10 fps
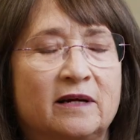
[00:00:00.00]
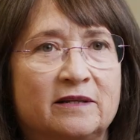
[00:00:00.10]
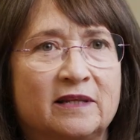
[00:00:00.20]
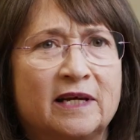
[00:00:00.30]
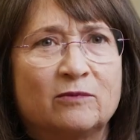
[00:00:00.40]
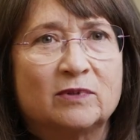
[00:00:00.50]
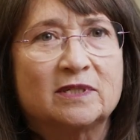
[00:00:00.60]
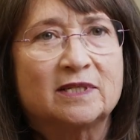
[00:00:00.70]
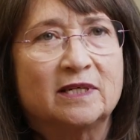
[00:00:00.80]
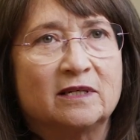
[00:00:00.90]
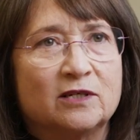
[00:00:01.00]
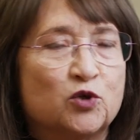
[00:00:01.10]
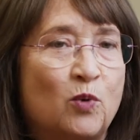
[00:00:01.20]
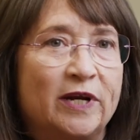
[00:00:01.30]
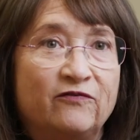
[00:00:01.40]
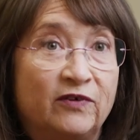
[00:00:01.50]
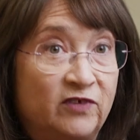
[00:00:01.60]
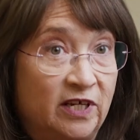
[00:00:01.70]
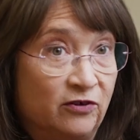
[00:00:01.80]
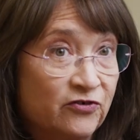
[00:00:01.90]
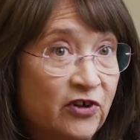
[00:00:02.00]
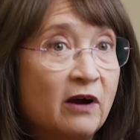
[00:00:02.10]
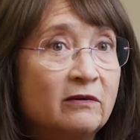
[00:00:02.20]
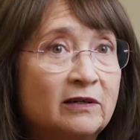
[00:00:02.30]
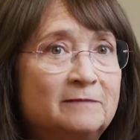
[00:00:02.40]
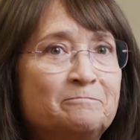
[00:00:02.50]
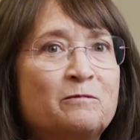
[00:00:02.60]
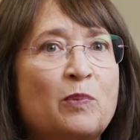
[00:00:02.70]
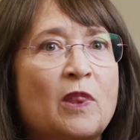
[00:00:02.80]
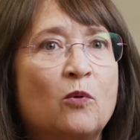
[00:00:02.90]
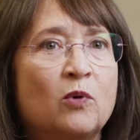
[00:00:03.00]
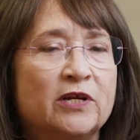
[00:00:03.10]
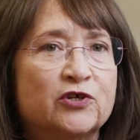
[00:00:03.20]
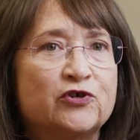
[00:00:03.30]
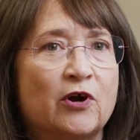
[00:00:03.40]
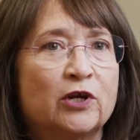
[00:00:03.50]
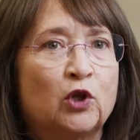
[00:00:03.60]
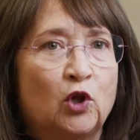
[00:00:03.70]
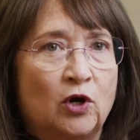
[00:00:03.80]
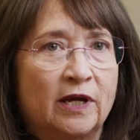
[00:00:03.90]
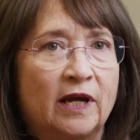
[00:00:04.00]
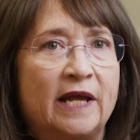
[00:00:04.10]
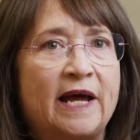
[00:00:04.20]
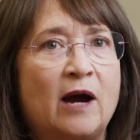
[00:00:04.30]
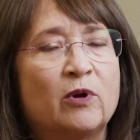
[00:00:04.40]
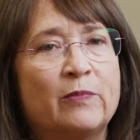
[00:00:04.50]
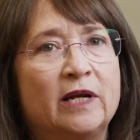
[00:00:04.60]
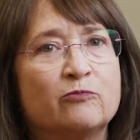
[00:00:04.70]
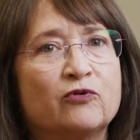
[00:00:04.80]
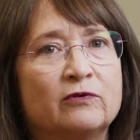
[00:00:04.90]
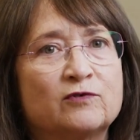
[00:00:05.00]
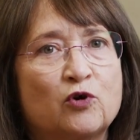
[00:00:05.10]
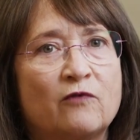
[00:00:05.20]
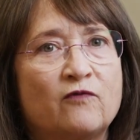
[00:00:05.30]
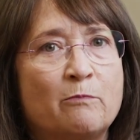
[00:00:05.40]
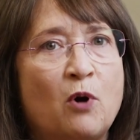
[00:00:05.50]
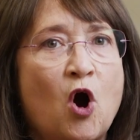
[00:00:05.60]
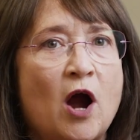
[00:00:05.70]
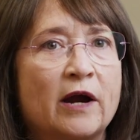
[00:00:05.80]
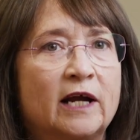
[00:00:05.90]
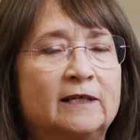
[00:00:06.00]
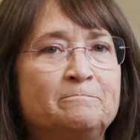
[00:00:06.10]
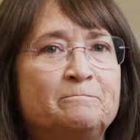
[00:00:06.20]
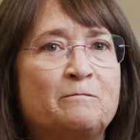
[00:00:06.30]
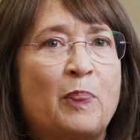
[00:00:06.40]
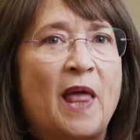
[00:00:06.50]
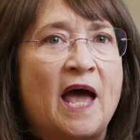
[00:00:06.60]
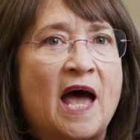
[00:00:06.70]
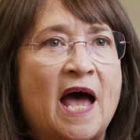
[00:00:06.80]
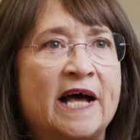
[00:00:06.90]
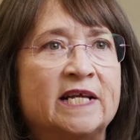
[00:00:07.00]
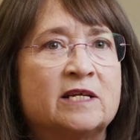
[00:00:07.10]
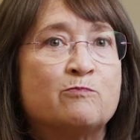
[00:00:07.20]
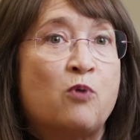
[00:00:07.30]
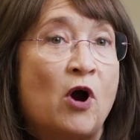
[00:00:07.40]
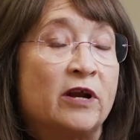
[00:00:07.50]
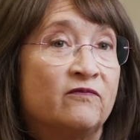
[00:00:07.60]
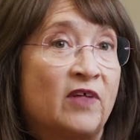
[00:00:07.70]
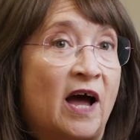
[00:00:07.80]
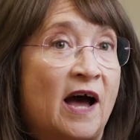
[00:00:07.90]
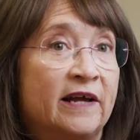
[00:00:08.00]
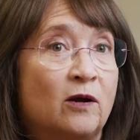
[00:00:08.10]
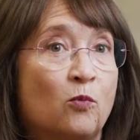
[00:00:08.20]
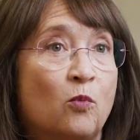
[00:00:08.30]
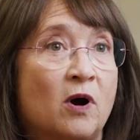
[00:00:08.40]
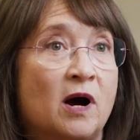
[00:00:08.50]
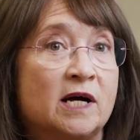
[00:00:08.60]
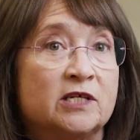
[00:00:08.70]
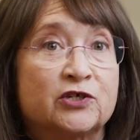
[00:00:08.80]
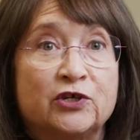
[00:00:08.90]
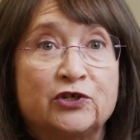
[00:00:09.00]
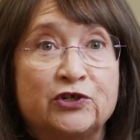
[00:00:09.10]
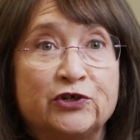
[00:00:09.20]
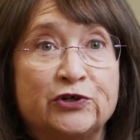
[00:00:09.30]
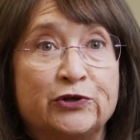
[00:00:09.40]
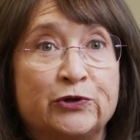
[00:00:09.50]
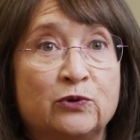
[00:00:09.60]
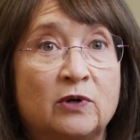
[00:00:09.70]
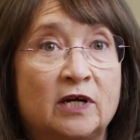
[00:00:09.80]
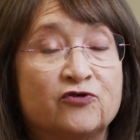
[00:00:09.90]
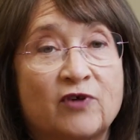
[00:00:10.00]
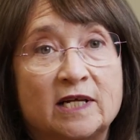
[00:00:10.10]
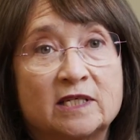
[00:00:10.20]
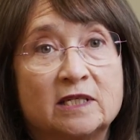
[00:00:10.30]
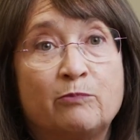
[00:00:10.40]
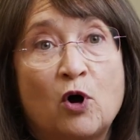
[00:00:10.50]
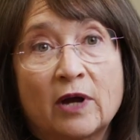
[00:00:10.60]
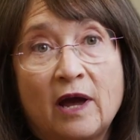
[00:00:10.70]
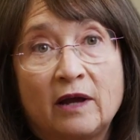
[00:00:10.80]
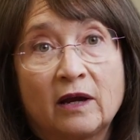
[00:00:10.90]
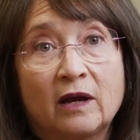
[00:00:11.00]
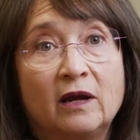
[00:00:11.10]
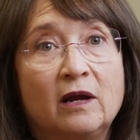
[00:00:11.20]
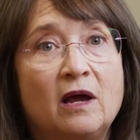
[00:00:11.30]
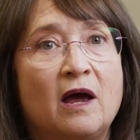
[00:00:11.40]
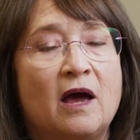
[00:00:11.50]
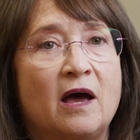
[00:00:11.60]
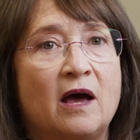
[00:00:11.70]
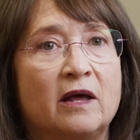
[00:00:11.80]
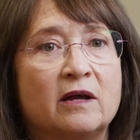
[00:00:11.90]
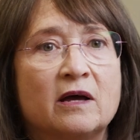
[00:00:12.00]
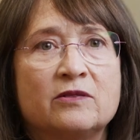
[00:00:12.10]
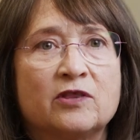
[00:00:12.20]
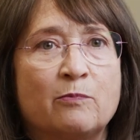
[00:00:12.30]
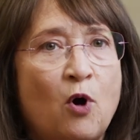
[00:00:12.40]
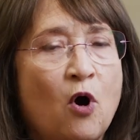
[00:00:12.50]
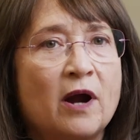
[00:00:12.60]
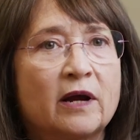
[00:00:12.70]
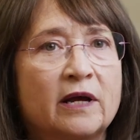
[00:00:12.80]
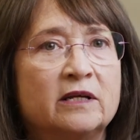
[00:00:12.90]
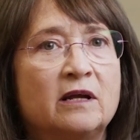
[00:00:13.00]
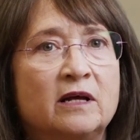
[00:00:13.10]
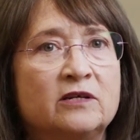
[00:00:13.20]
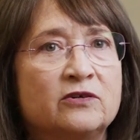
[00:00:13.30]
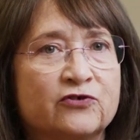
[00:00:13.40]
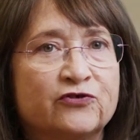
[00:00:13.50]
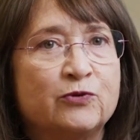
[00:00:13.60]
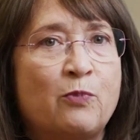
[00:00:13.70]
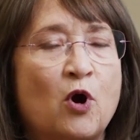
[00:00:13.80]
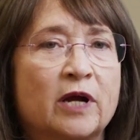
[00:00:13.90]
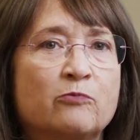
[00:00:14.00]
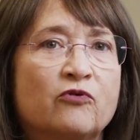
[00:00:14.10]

I think it was in 2015 or so, we had started looking at how we might improve Shorefront Park. And part of that was to address the bulkheading and the park and just do park